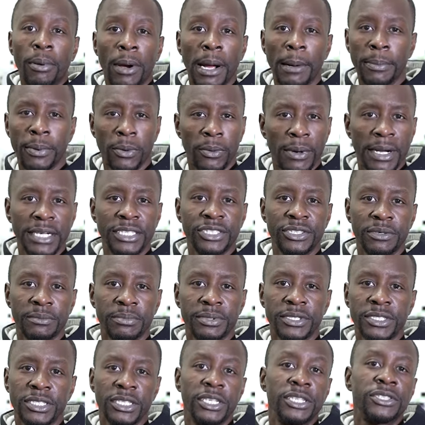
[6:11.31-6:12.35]
preparation
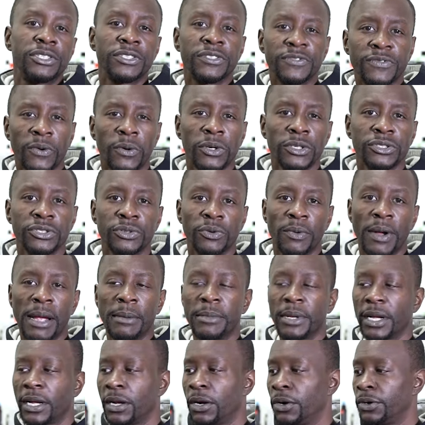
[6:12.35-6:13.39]
procedures for
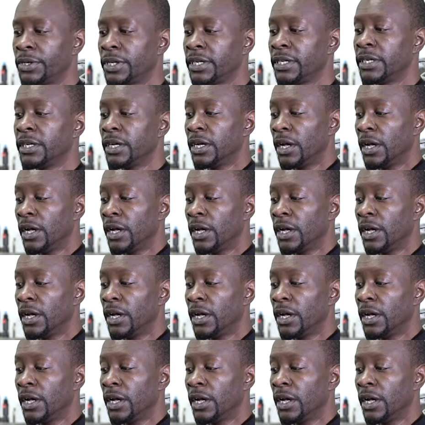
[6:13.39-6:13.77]
ceramic coating.